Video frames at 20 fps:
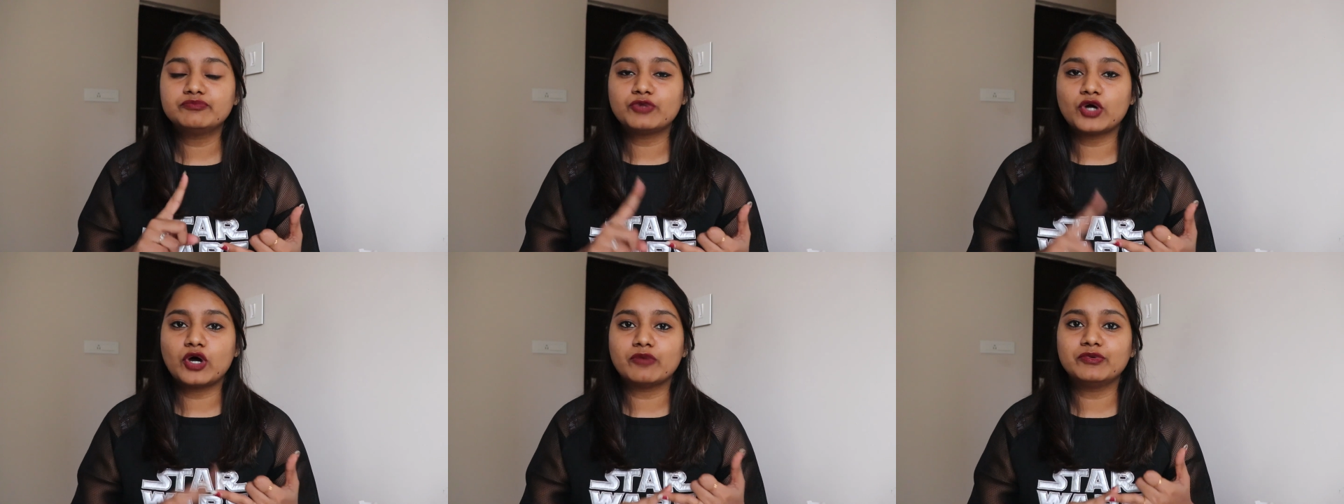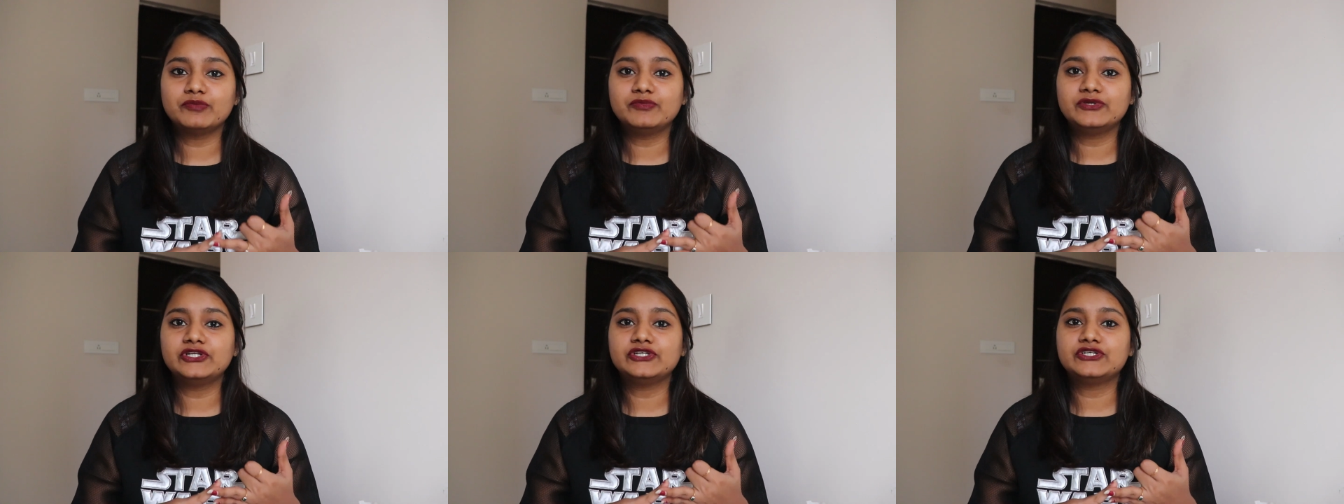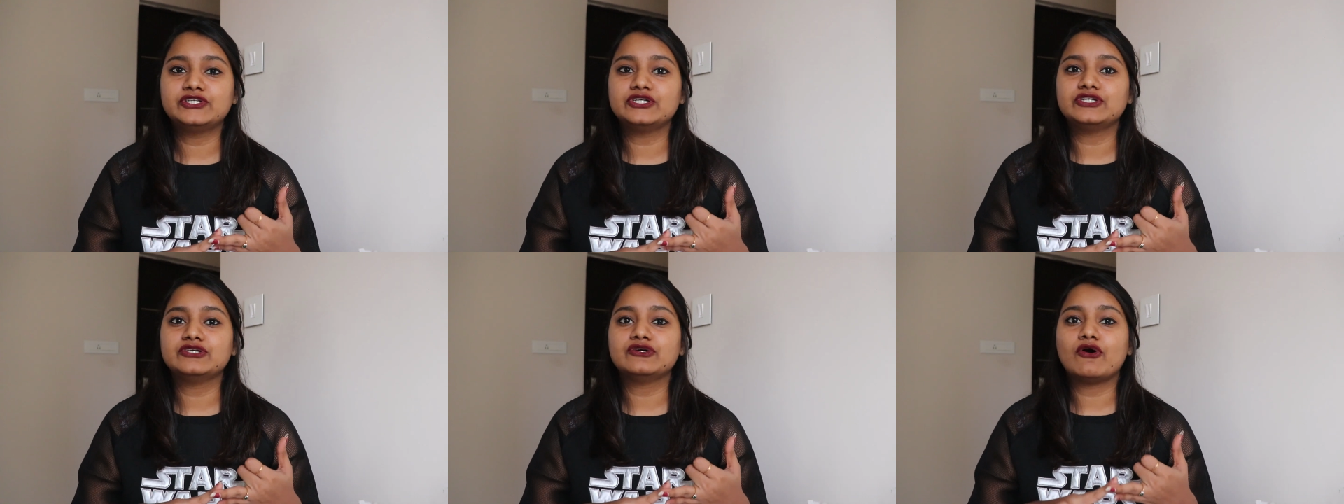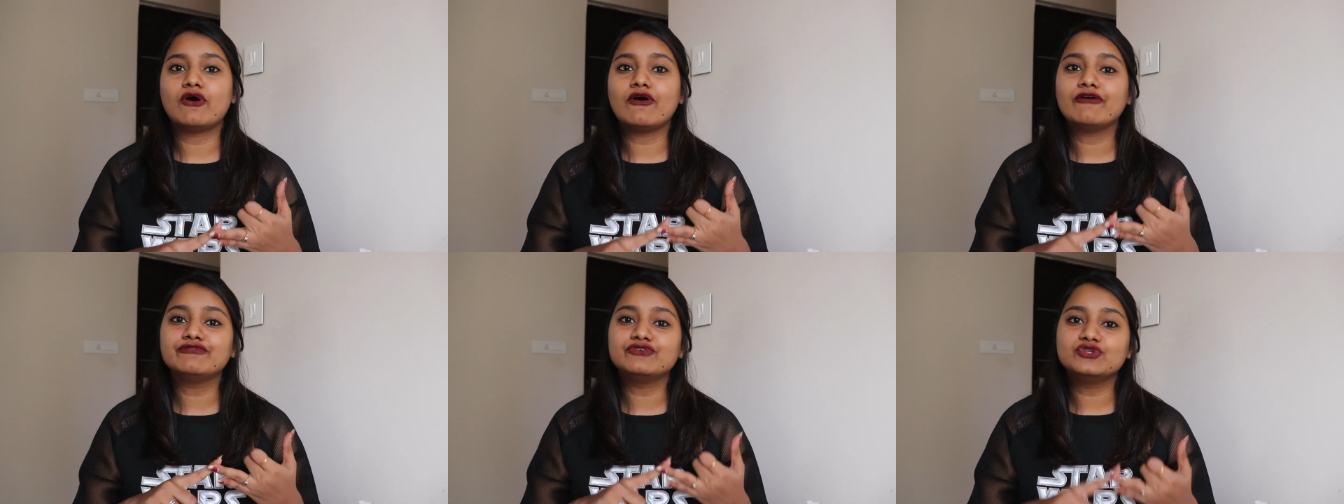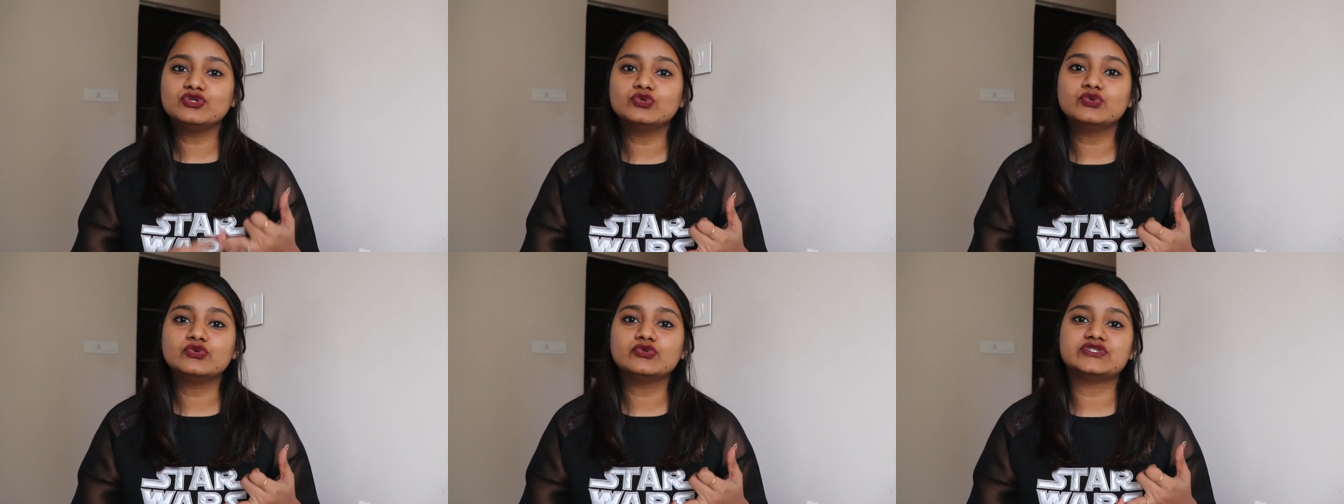probability of
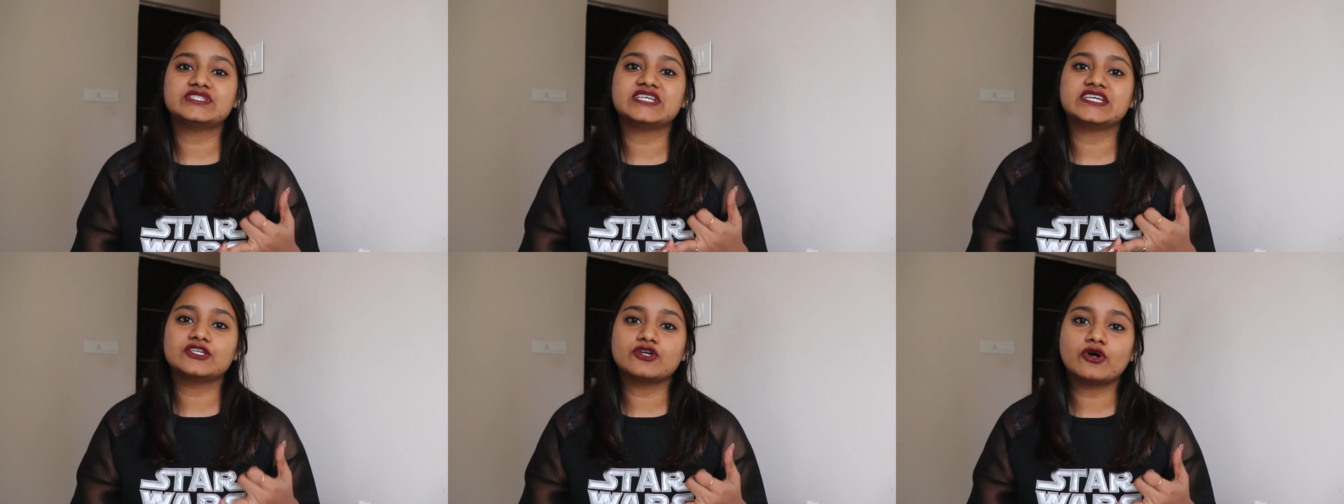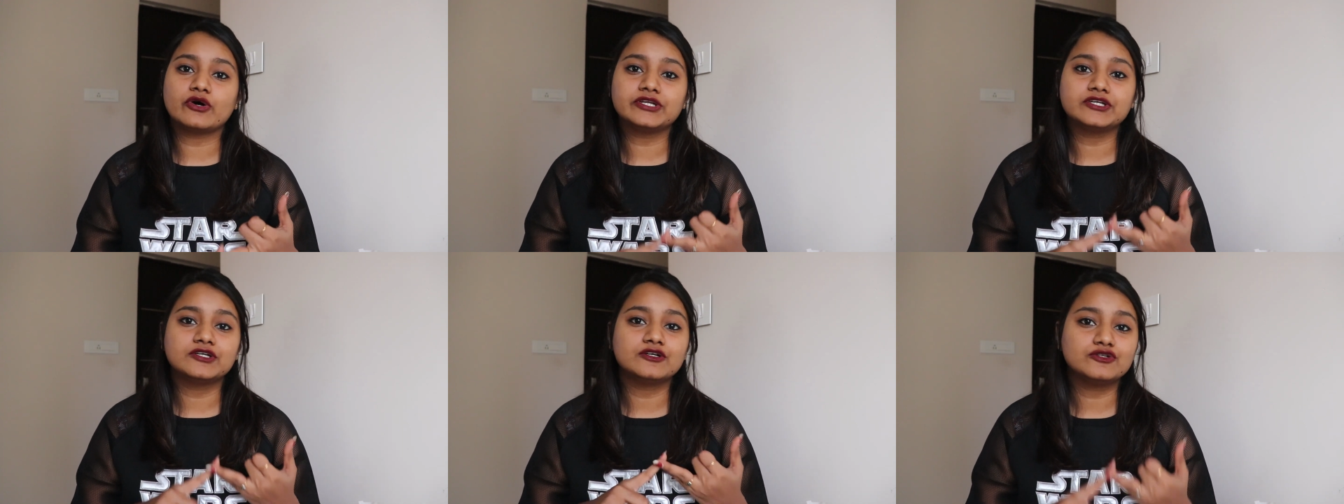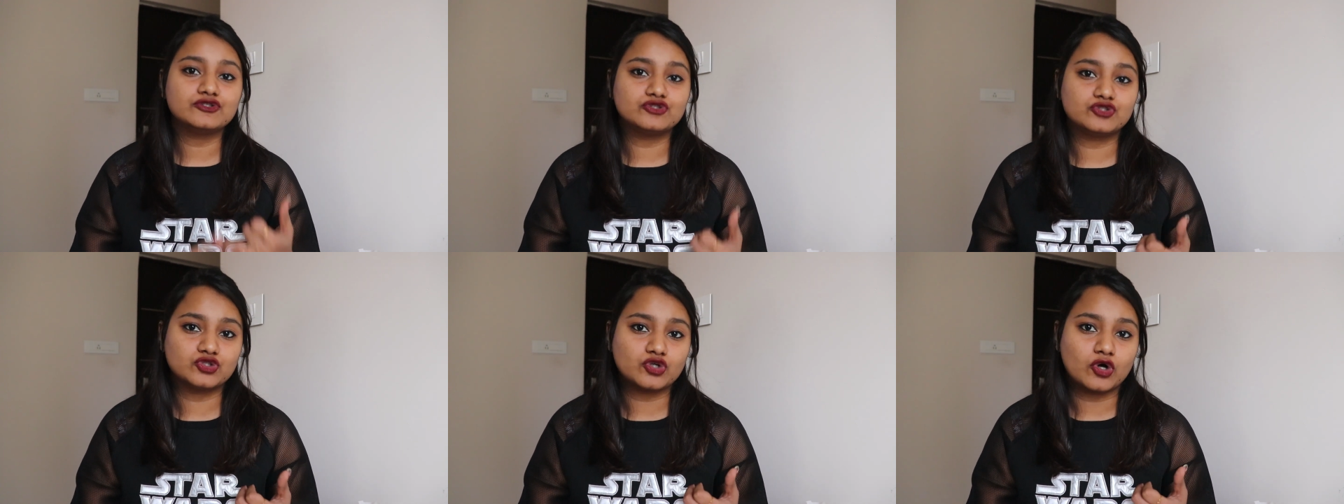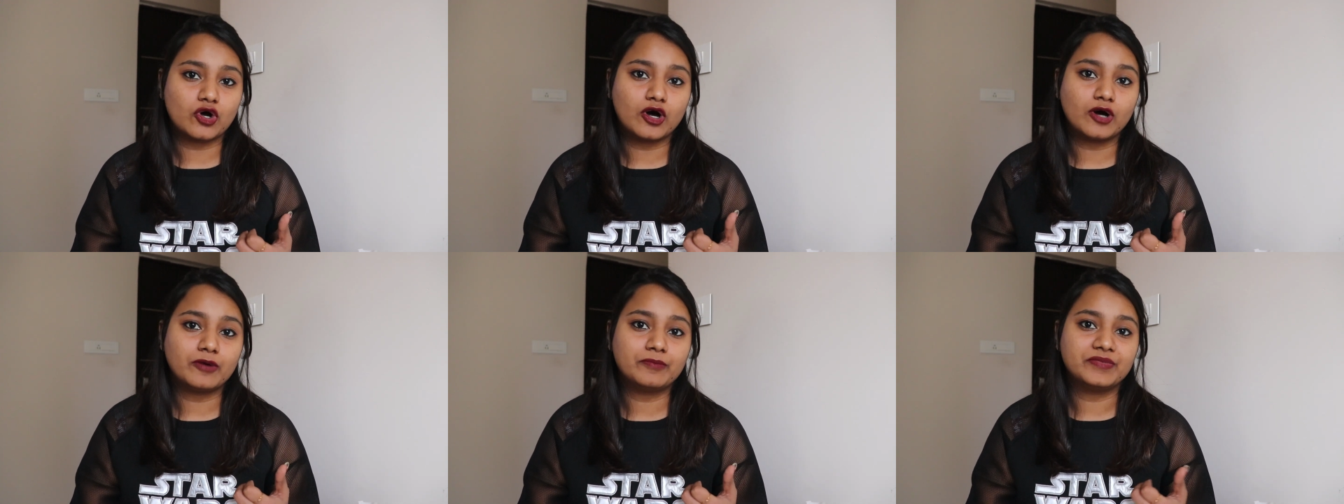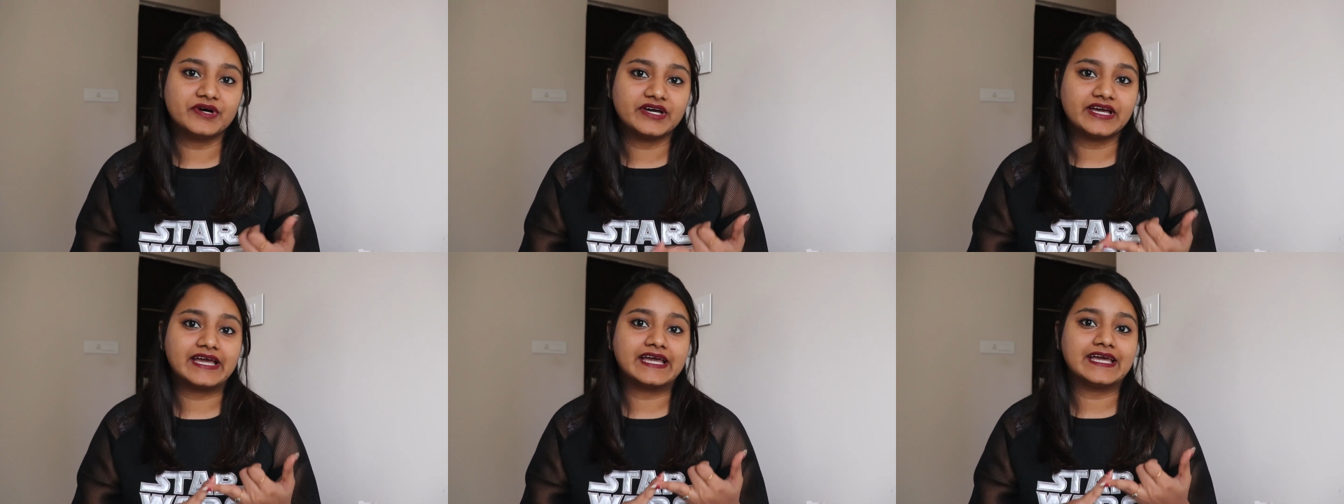you securing a job